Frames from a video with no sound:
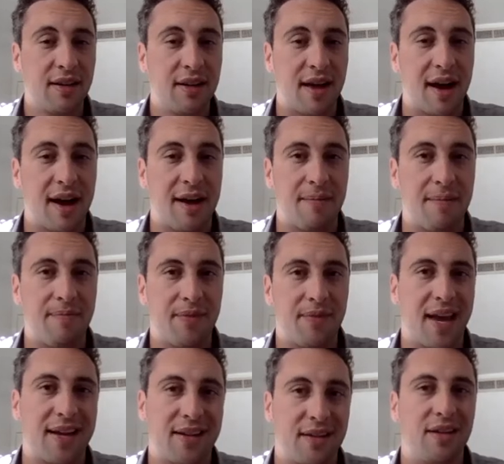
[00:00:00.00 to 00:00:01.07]
Um,
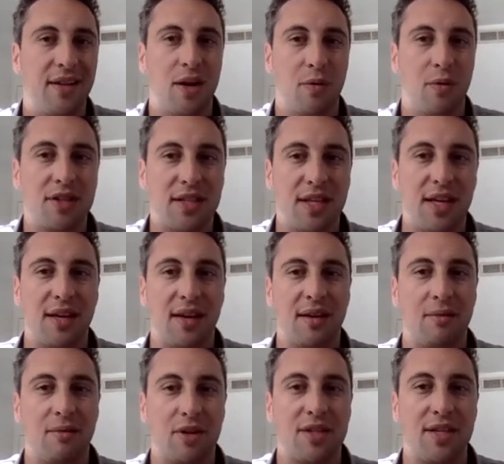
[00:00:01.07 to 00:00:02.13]
and you know we're seeing
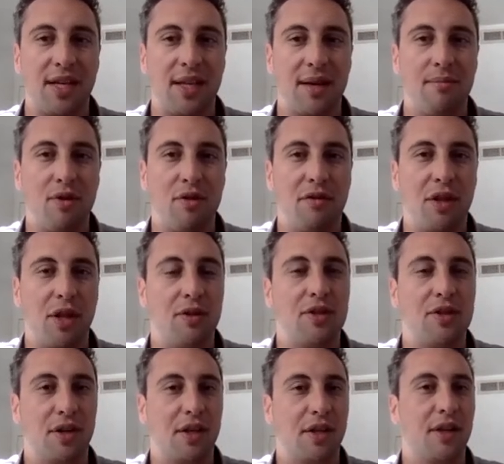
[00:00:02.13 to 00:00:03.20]
we're seeing them move
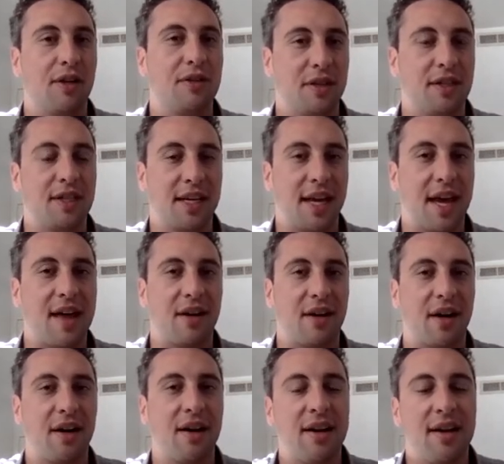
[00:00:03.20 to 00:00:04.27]
closer and closer
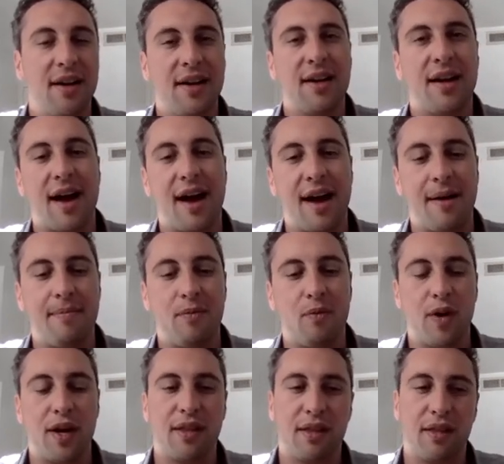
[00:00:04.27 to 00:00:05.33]
together um,
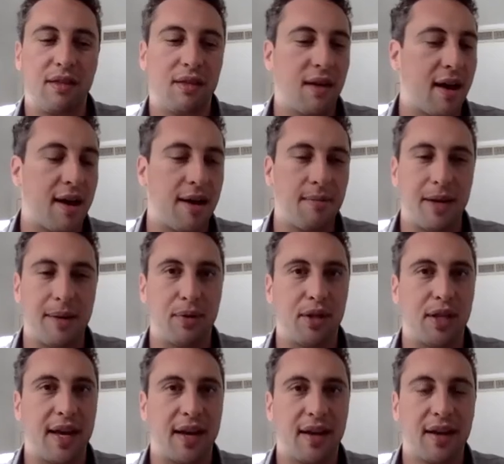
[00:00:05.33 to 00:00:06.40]
with uh, people
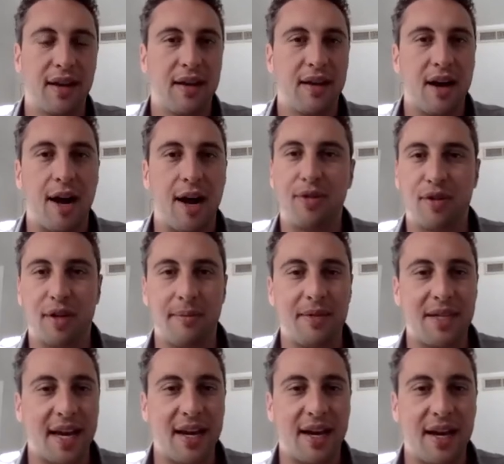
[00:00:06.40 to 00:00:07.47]
like Upstream
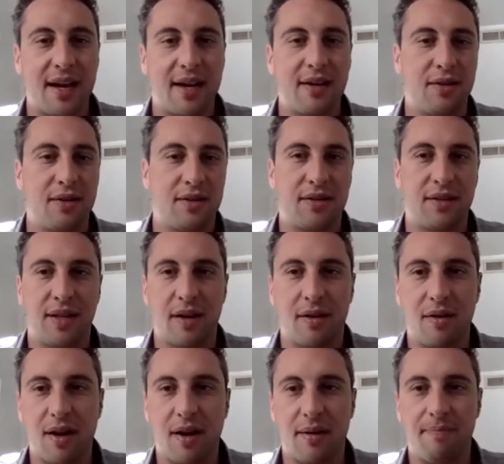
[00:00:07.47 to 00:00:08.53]
Data, who's you know
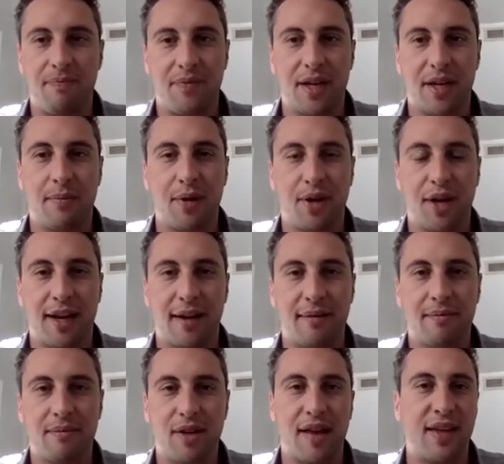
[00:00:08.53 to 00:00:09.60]
mm-hmm. uh, you know putting
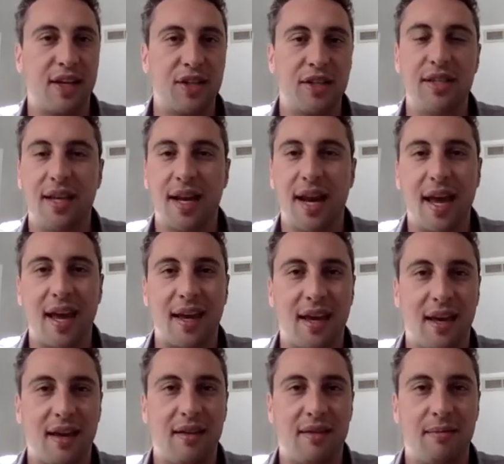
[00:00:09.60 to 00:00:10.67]
I think just today
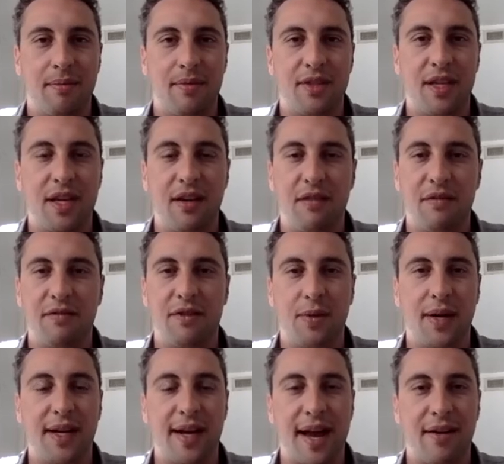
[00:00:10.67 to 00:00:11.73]
he Steve
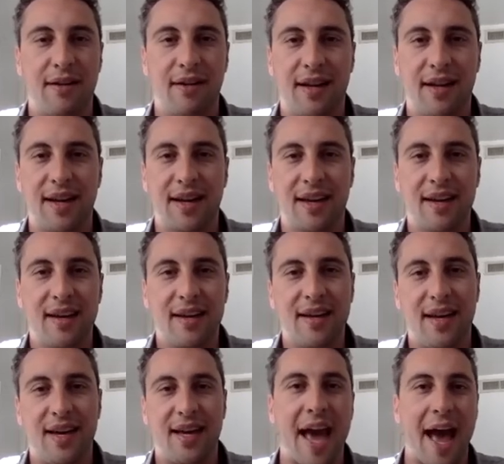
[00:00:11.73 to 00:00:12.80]
tweeted out like Mm-hmm.
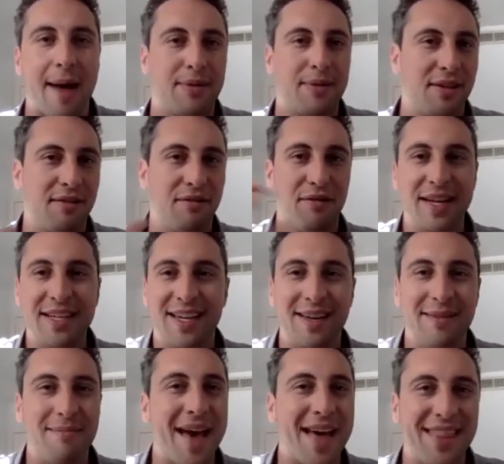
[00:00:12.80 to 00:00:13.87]
He capped a
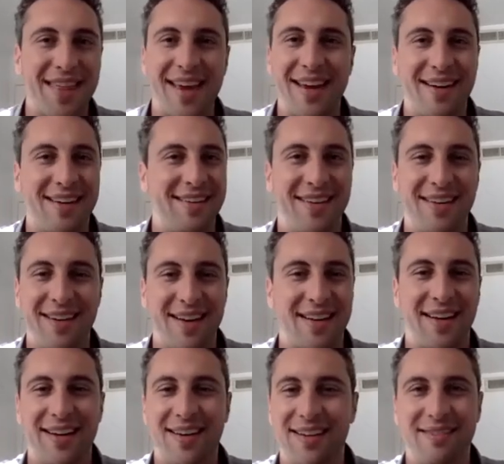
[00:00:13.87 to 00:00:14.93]
vented methane.
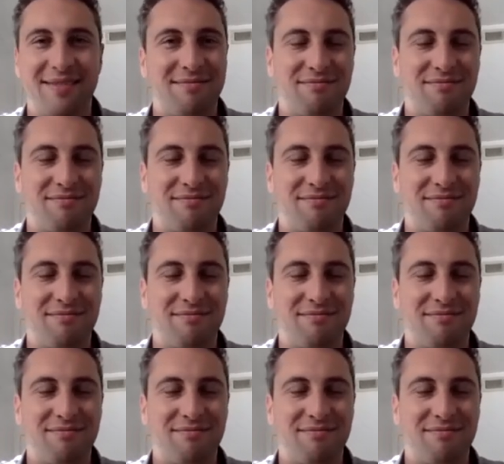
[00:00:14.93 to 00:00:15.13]
Uh, yeah.